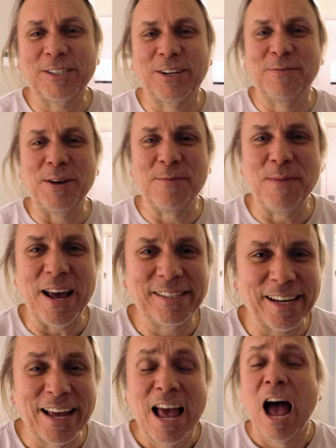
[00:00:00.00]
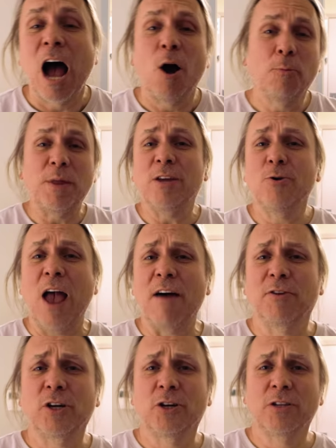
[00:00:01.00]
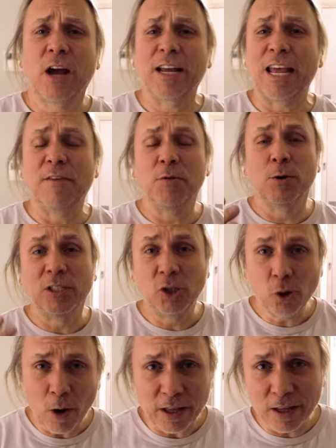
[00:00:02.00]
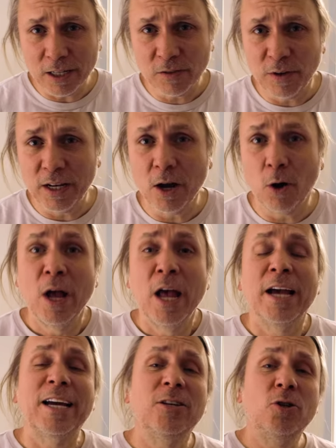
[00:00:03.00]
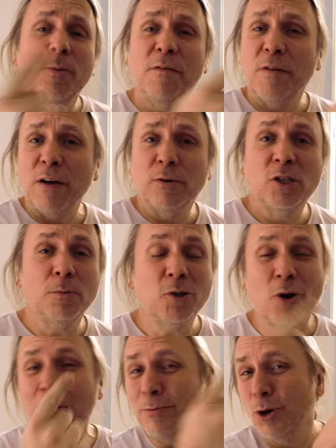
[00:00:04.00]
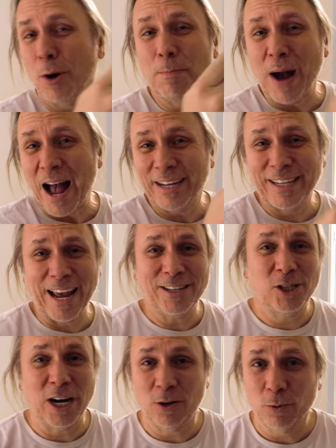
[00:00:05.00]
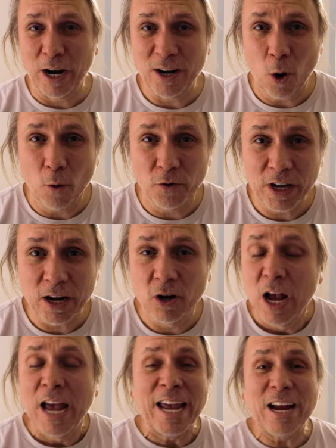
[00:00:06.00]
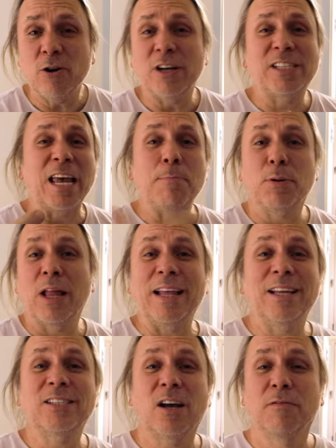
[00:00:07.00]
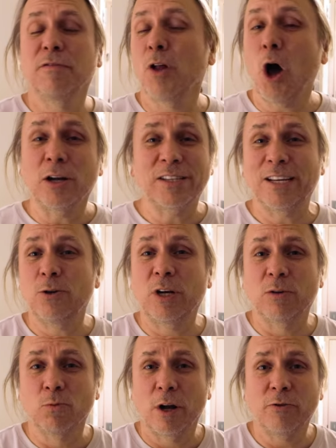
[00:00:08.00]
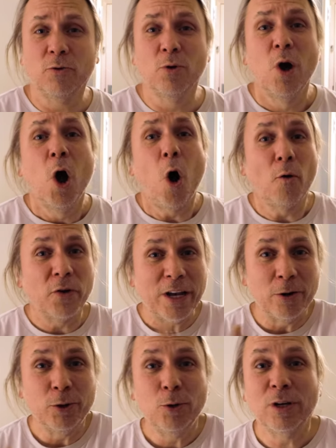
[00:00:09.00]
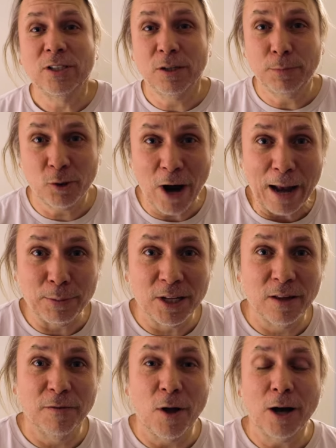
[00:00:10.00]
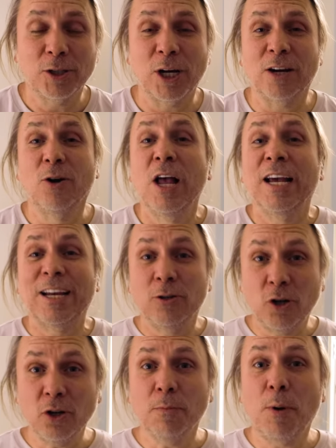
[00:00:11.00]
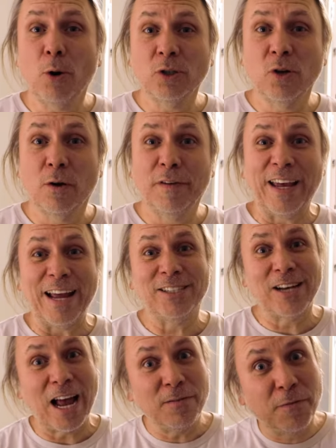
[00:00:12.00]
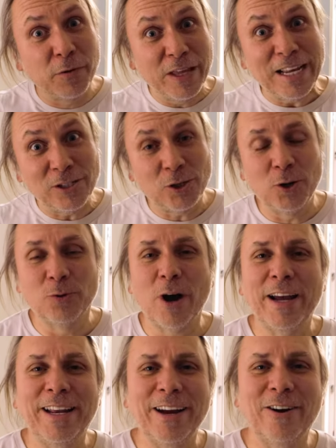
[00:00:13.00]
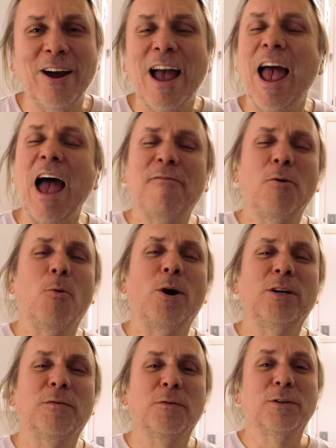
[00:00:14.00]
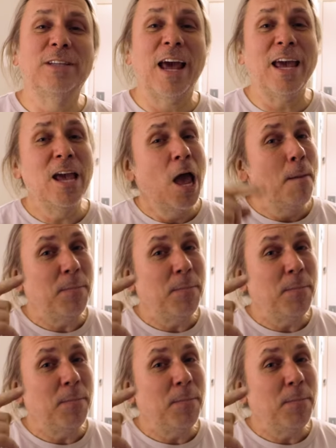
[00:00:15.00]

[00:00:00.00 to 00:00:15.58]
It's gonna be amazing. I hope that you have a good night. If you enjoyed this video, can you do me a favor? Subscribe to our podcast channel right over here. Here is a playlist of vlogs that you can run through. Over here, you can subscribe to the vlog channel. Can you turn the post notification on for these two right here? Have a wonderful day.